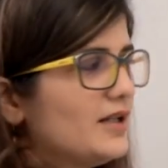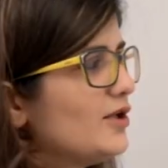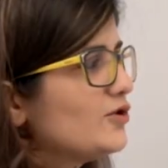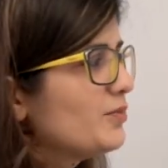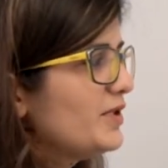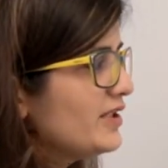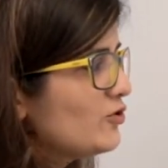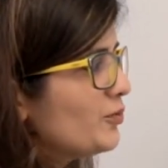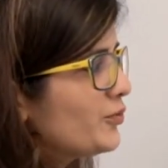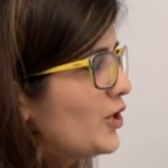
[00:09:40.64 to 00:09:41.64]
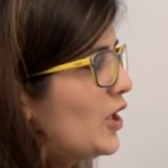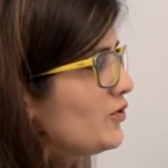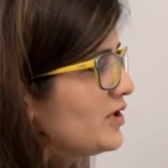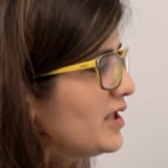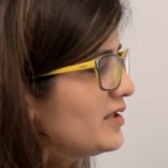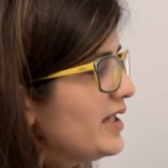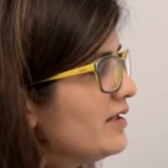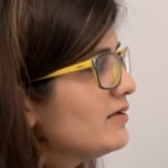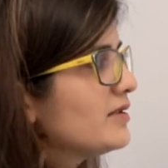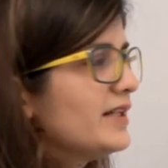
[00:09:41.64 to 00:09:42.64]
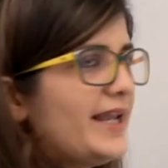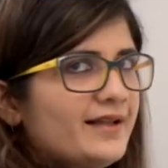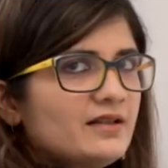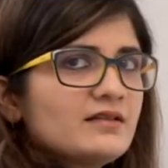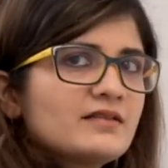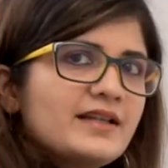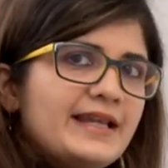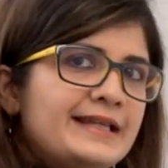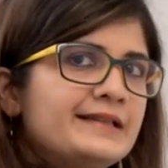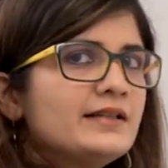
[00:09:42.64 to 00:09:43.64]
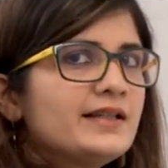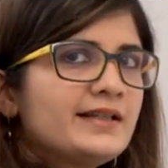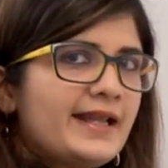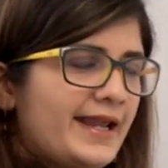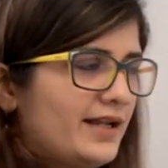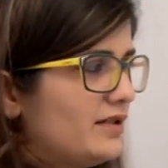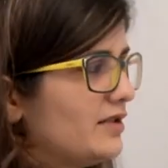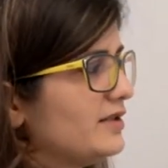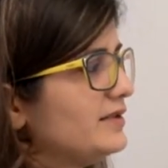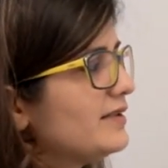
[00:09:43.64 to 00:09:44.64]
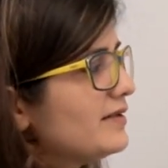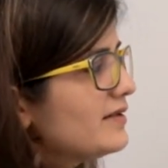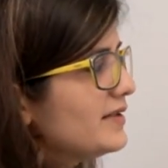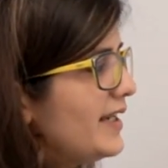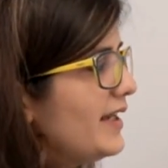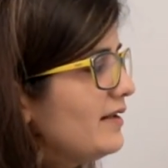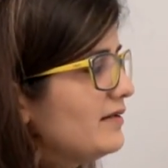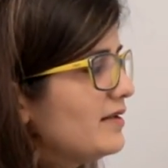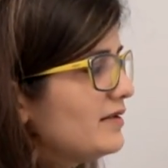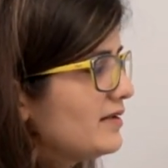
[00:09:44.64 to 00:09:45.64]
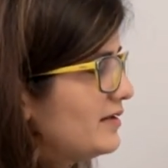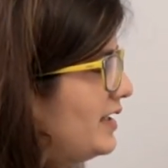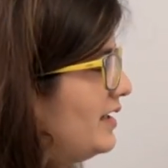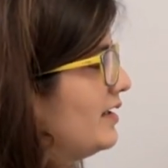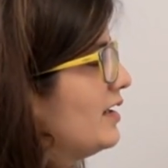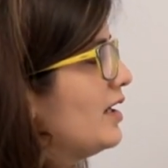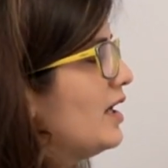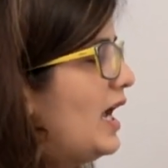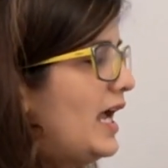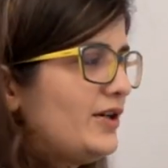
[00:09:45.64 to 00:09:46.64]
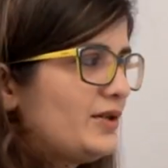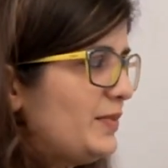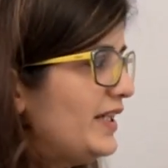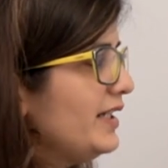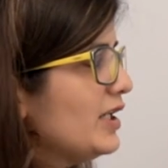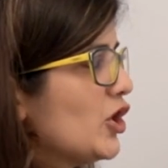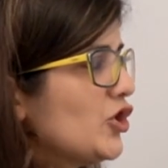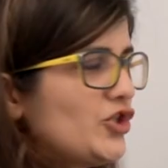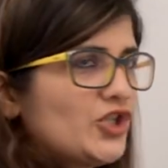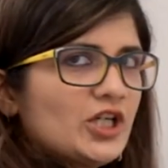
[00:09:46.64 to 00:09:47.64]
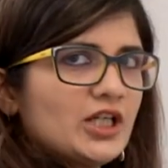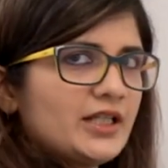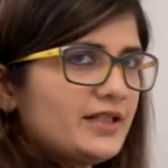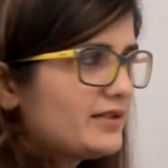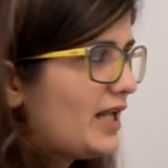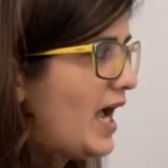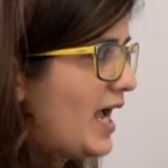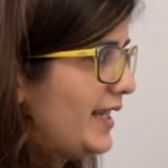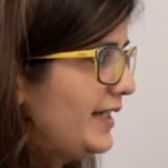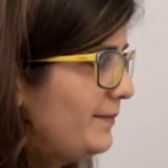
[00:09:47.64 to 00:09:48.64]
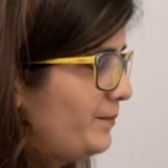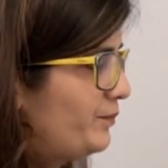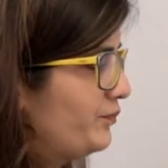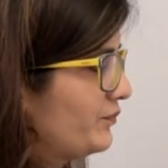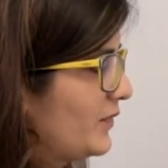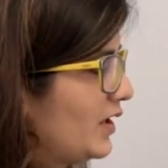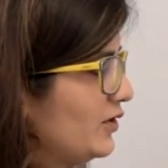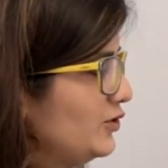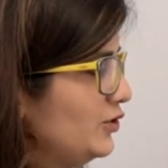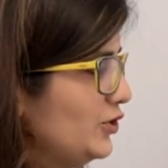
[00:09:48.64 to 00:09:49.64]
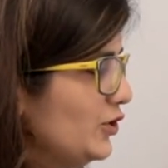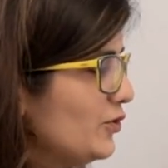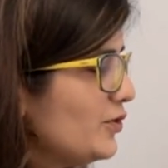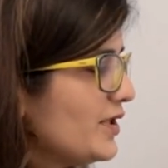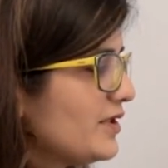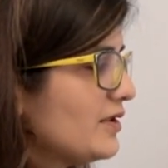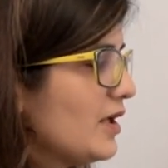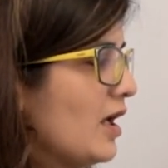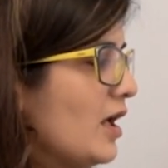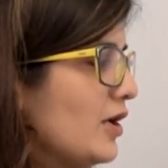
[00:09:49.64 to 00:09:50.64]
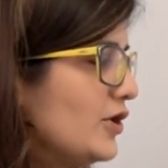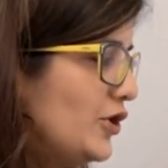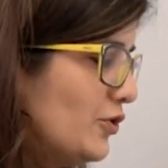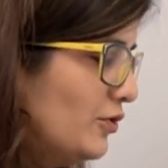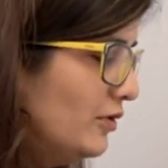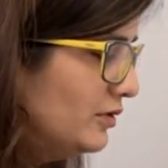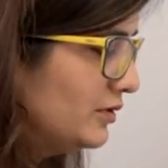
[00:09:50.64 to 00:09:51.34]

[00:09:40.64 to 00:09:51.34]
So please don't pronounce it as ils and els, il and el. This is they, this is they. I'll repeat, je is I, tu is you,